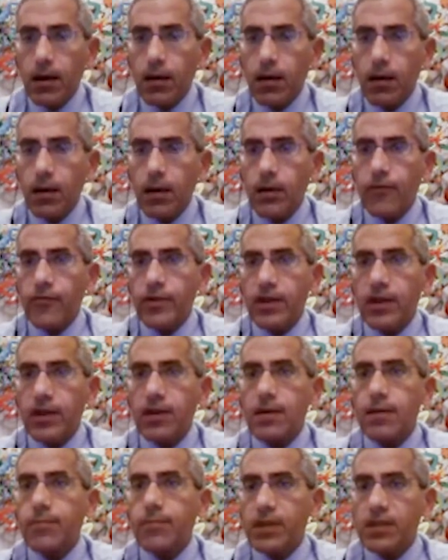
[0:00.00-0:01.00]
in
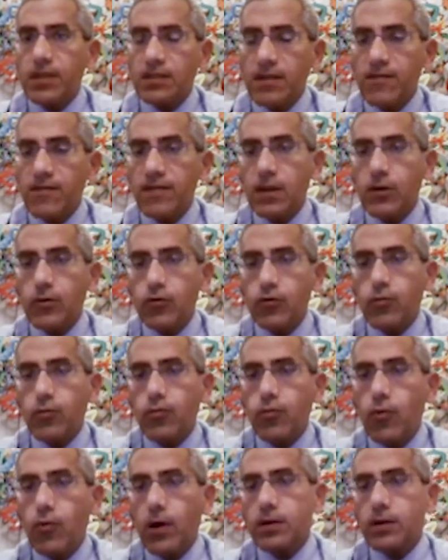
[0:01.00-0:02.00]
the PCV group
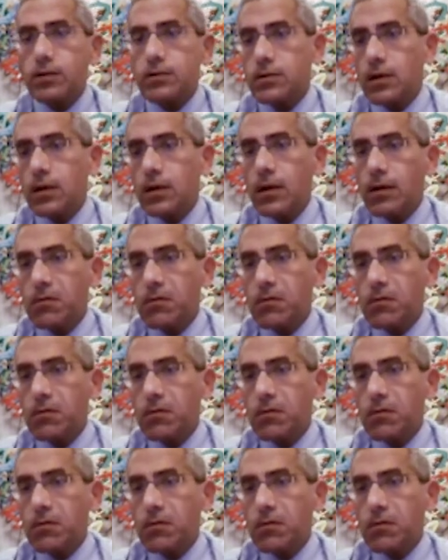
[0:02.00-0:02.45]
was